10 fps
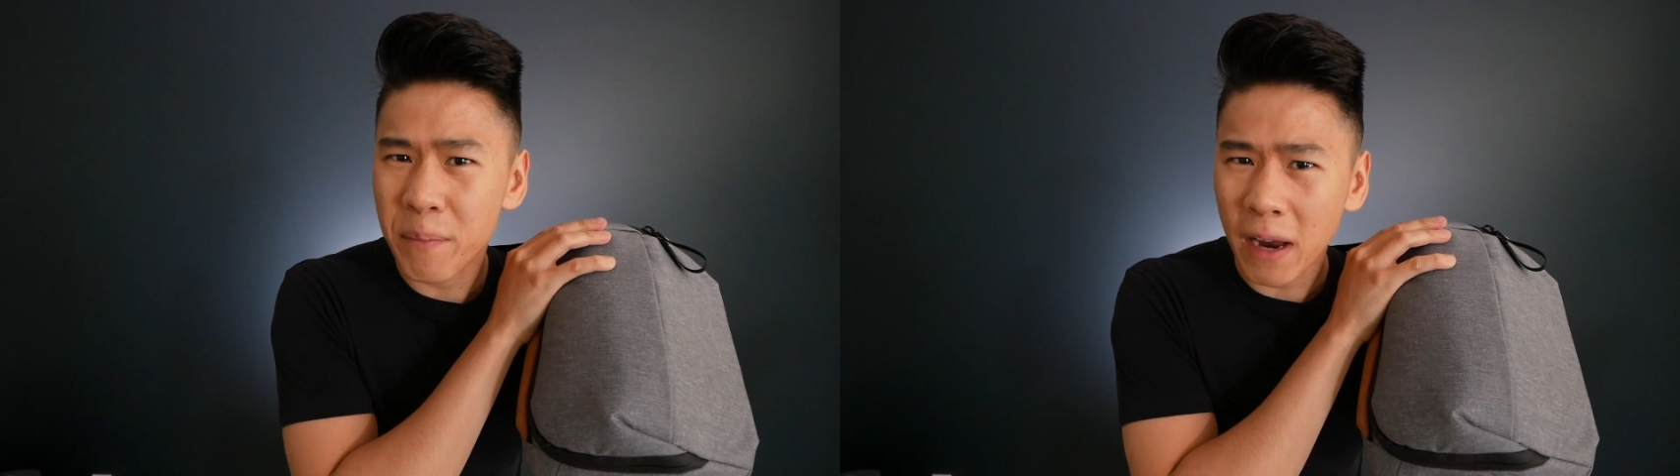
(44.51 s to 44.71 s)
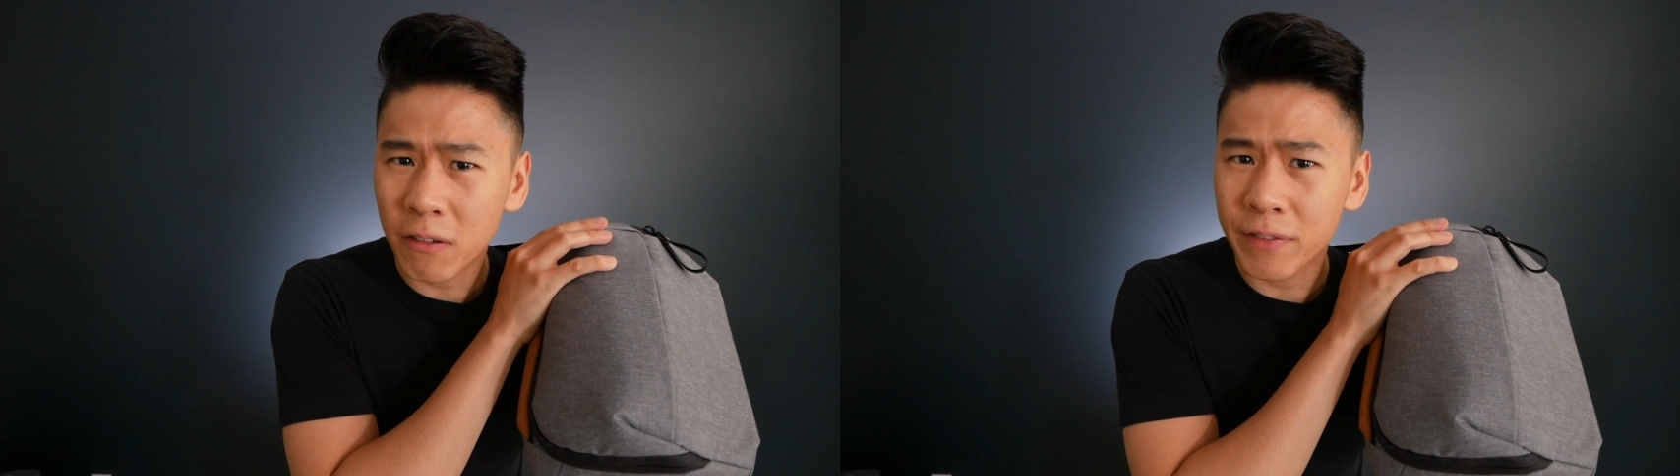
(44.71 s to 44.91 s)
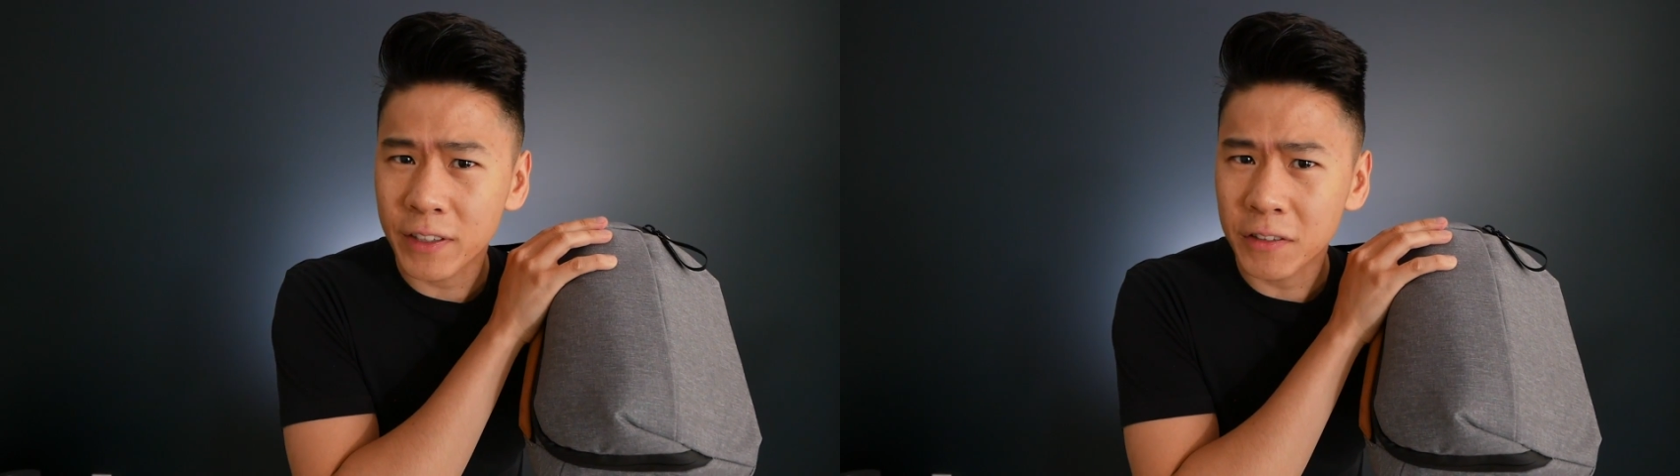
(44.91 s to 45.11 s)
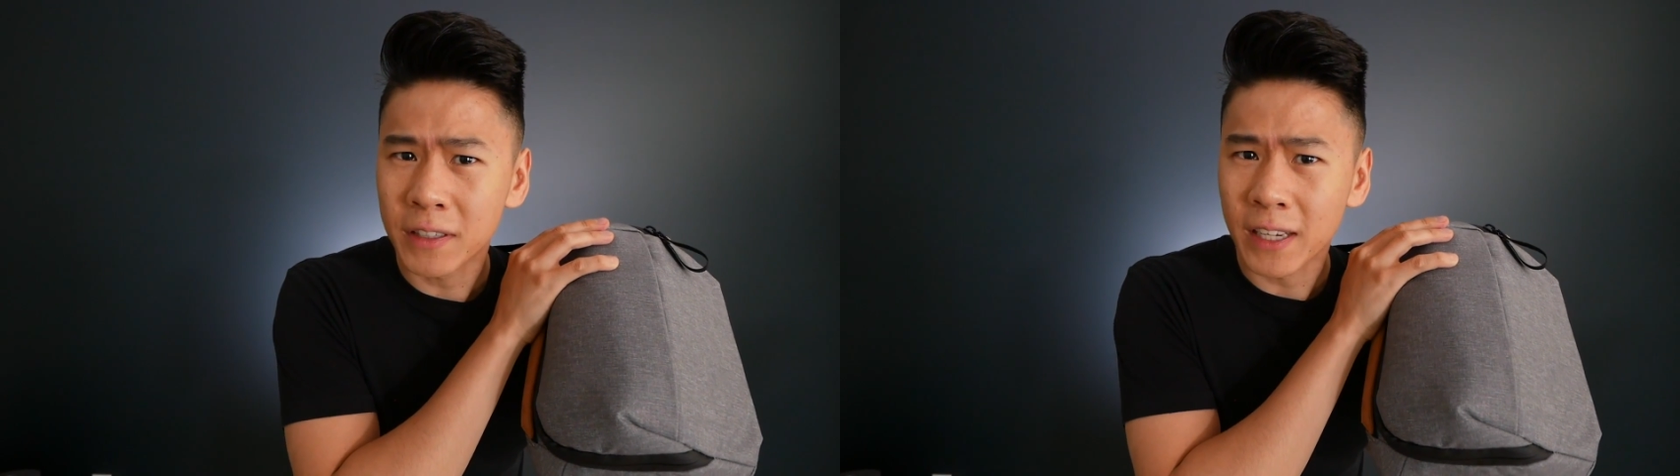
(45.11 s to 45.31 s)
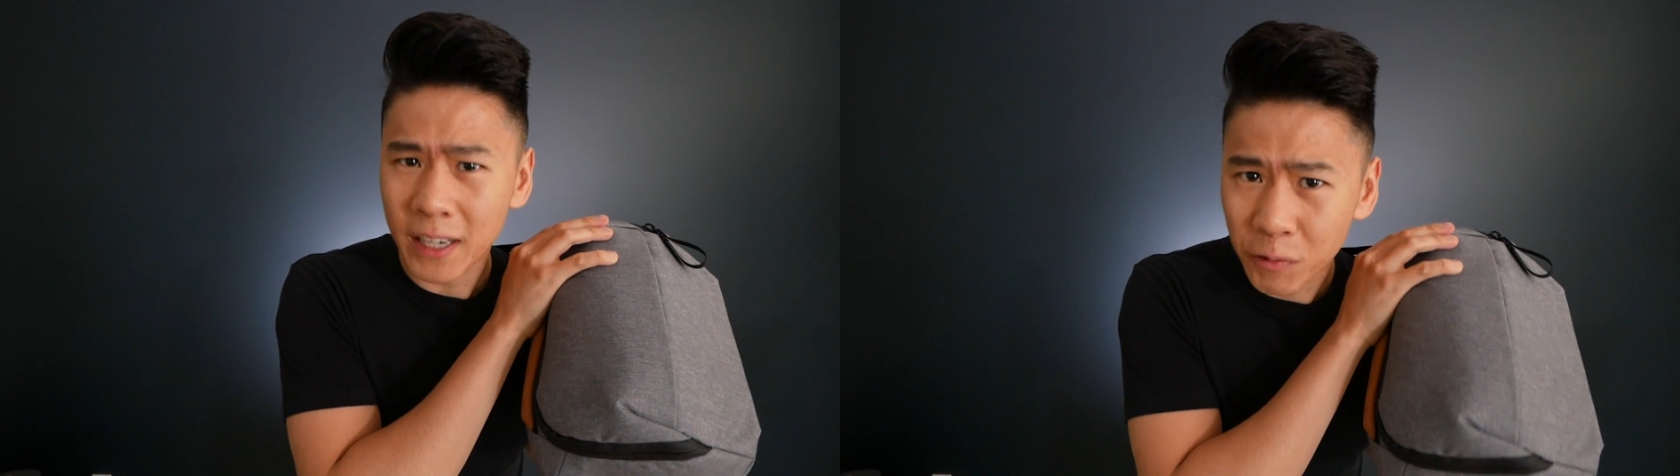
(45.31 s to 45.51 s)
bag
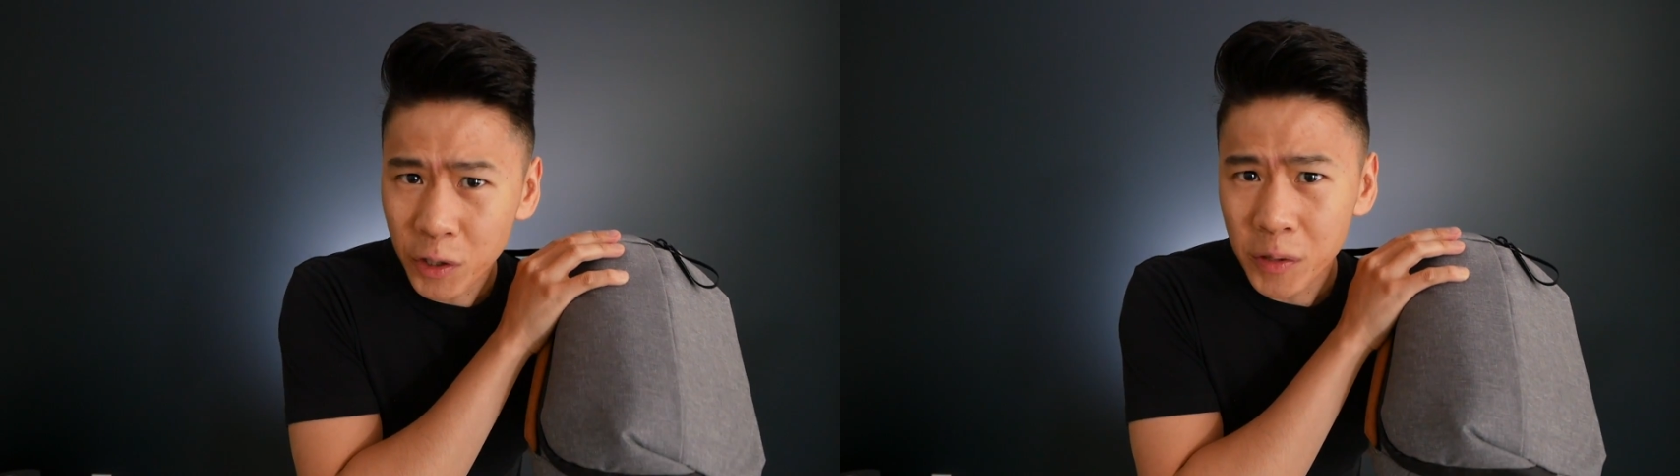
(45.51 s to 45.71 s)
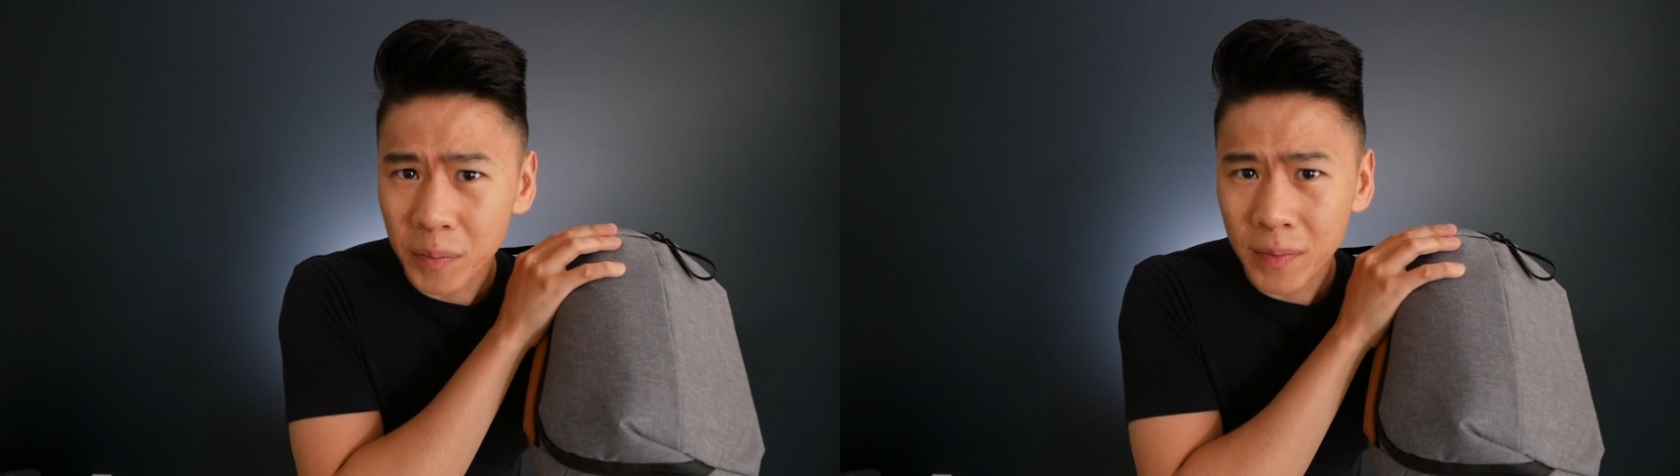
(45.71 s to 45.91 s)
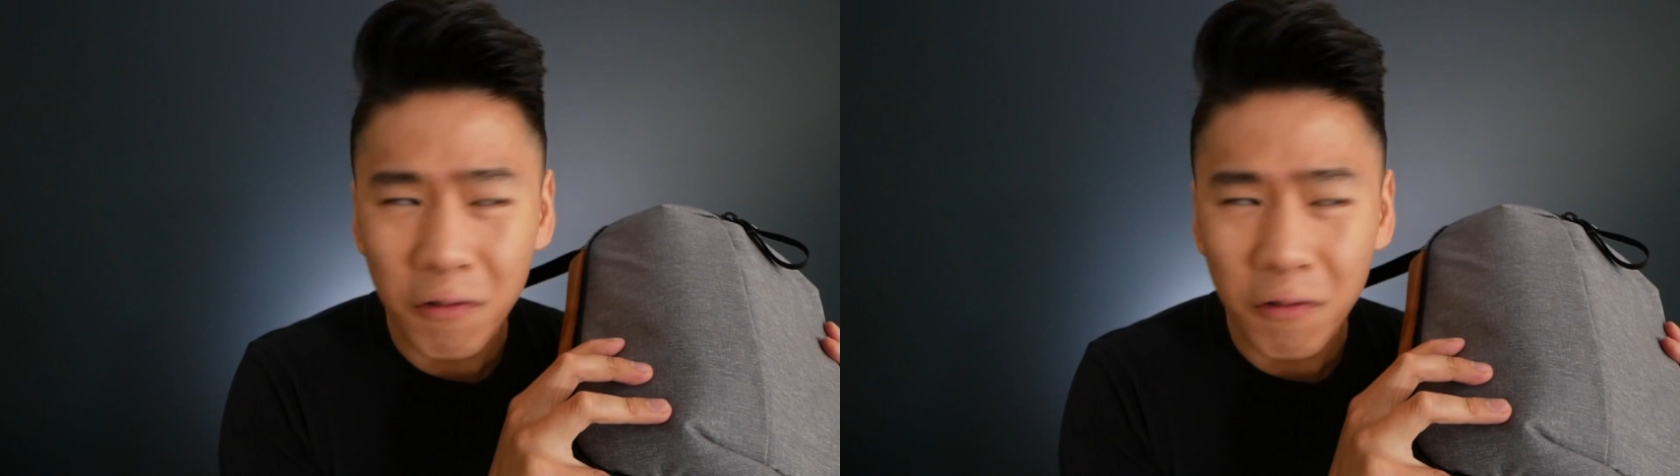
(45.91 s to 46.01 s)
review in a room?